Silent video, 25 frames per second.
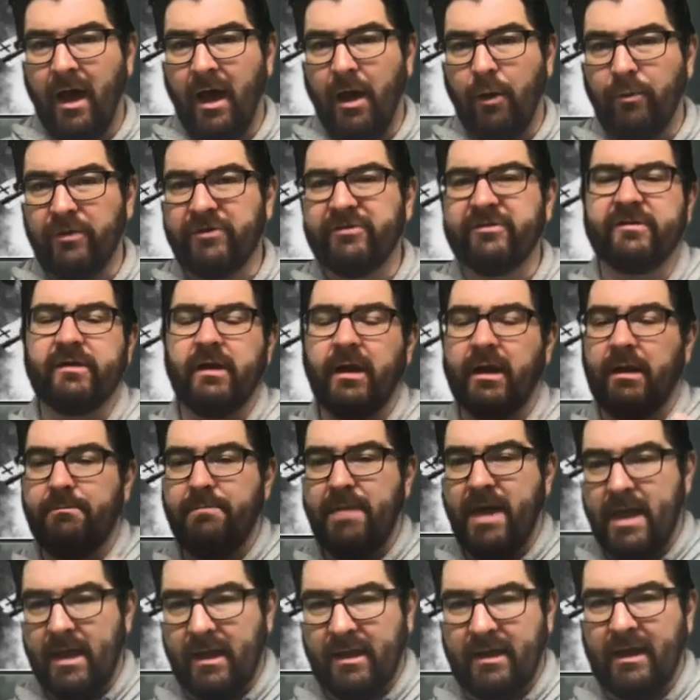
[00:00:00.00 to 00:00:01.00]
which is going to
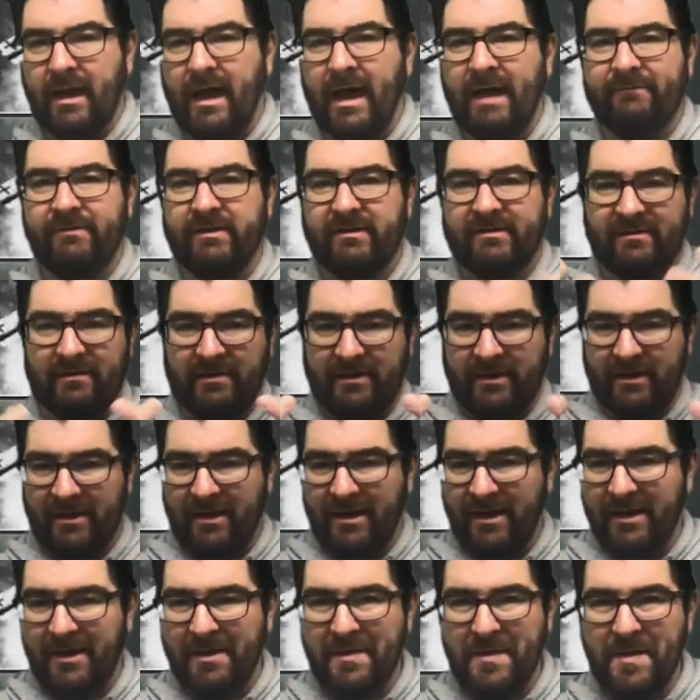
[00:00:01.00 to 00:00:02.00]
make, obviously,
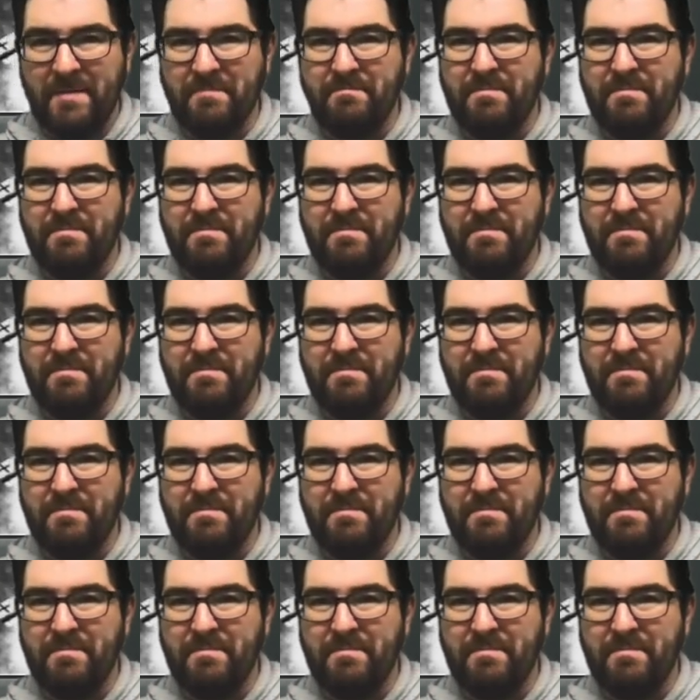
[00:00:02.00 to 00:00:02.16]
a